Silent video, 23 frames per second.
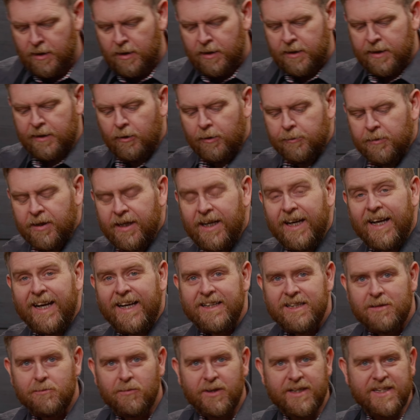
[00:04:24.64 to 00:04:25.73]
Now I'm going to
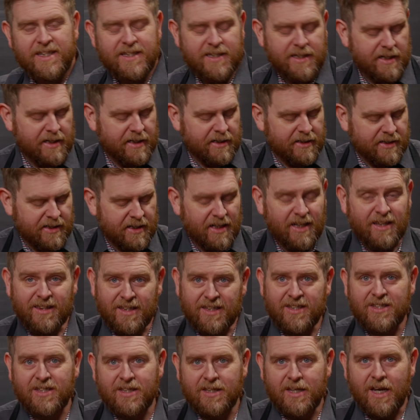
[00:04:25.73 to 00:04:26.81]
add in my seeds at
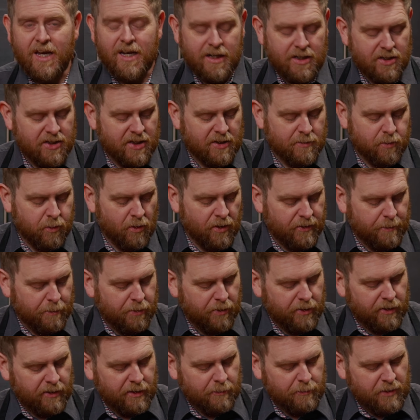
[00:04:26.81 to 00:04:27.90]
this stage. It's worth
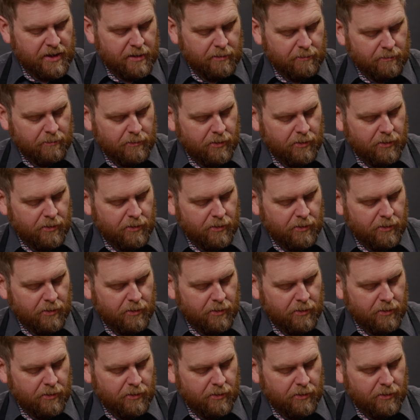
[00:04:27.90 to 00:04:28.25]
putting them in